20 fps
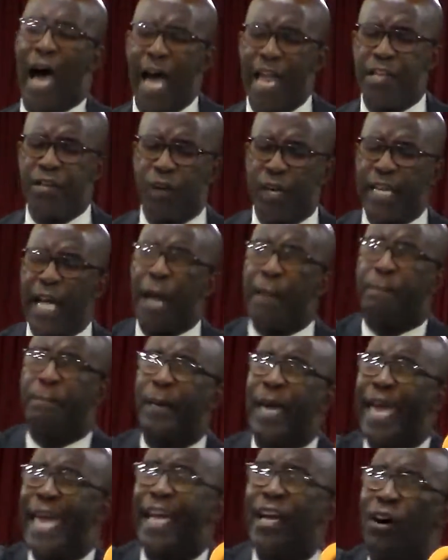And you're
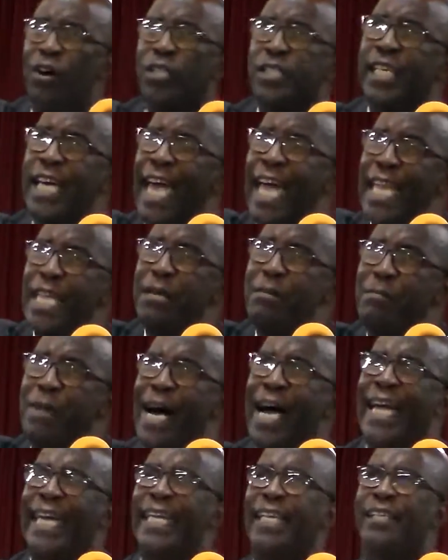not paying us any
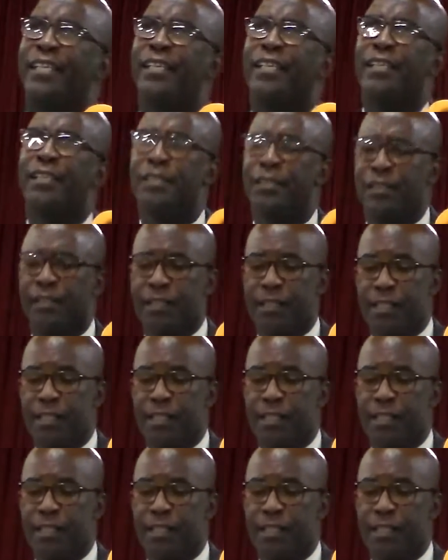mind."